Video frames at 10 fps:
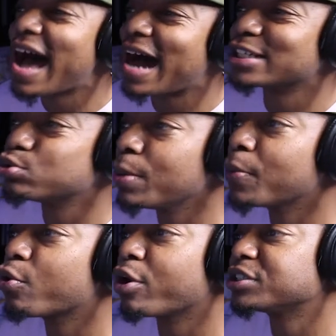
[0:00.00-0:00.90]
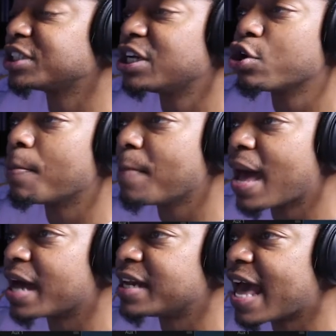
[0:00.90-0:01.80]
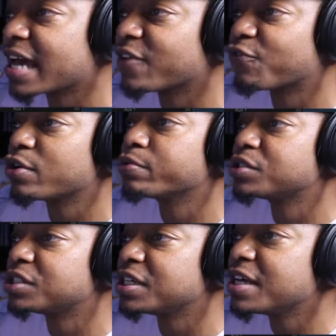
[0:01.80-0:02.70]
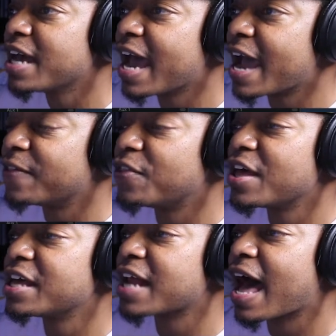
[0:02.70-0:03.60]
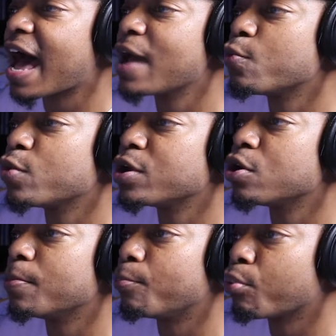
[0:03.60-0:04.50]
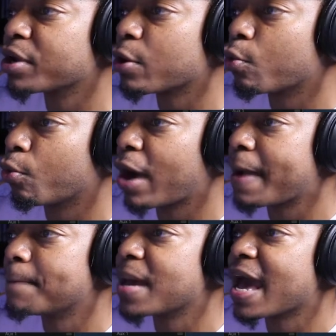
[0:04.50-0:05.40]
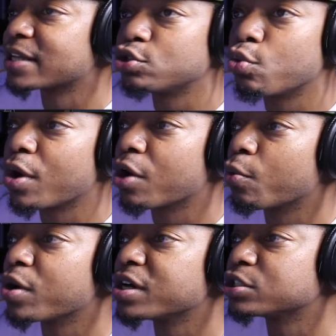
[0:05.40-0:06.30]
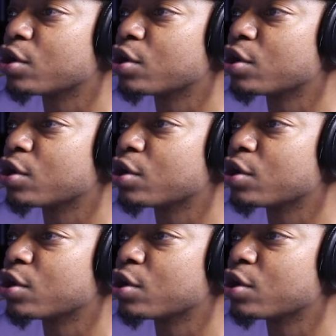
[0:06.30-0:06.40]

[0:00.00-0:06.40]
I'll sweep across to hear a nagging frequency, and then I will bring it right back to where it was.